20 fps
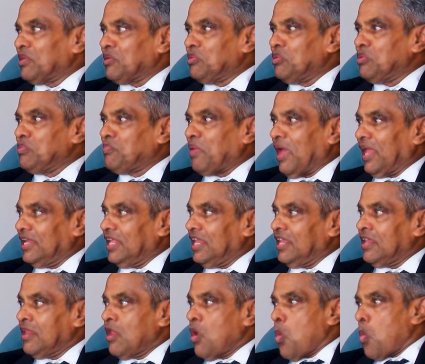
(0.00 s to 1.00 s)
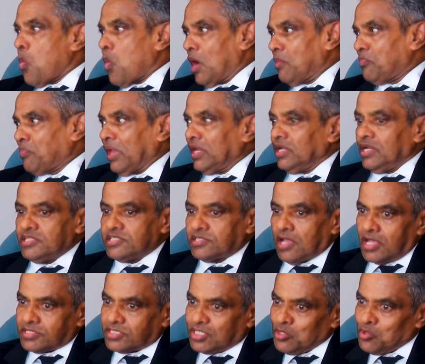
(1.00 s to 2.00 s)
a good panel. One panel is
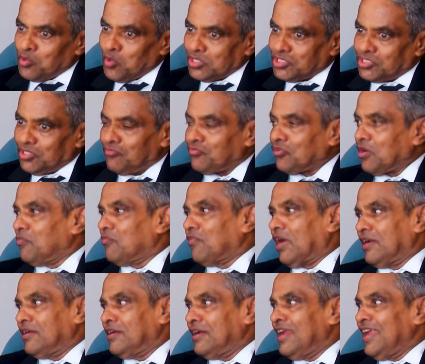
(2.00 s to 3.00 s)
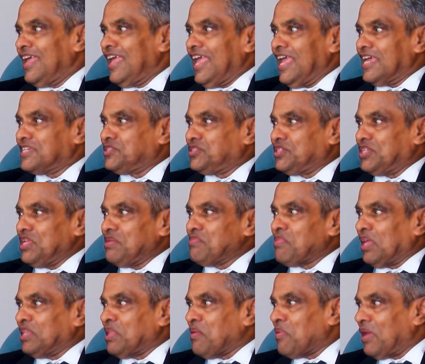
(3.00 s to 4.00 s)
asking question from one extreme,
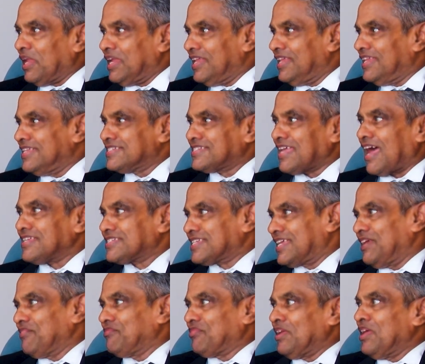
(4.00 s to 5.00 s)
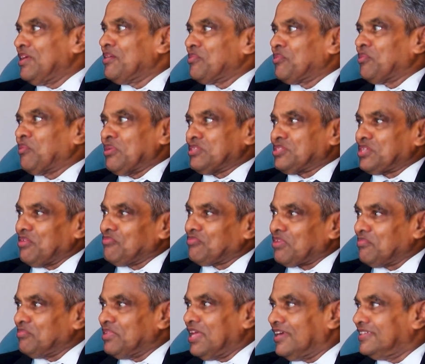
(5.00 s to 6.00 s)
other panel is asking question
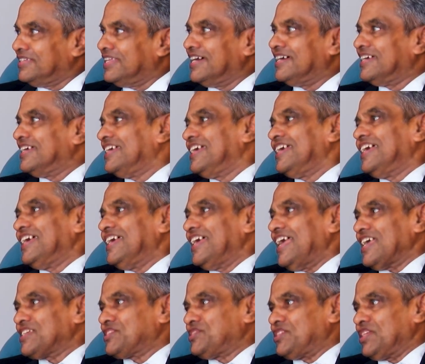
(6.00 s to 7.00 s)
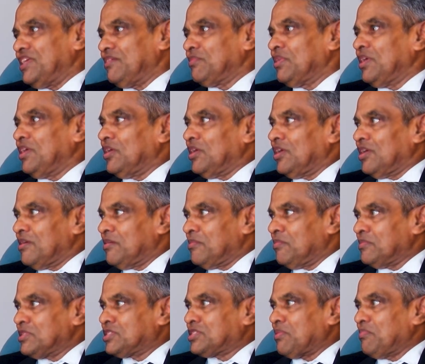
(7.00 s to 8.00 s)
from the other extreme.
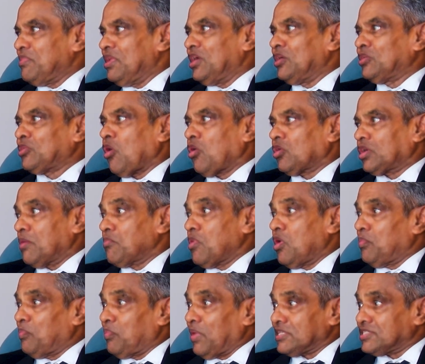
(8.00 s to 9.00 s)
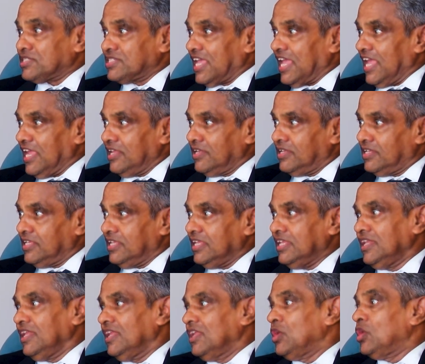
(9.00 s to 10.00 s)
Mr. Bino talked about plus
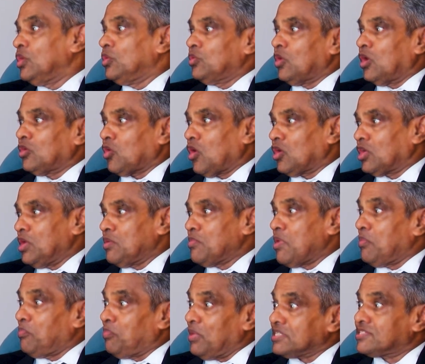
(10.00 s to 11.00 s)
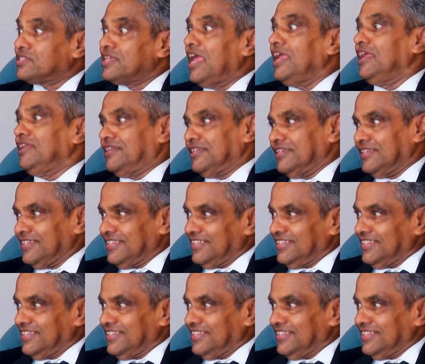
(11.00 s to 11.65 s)
18, you are talking about plus 80.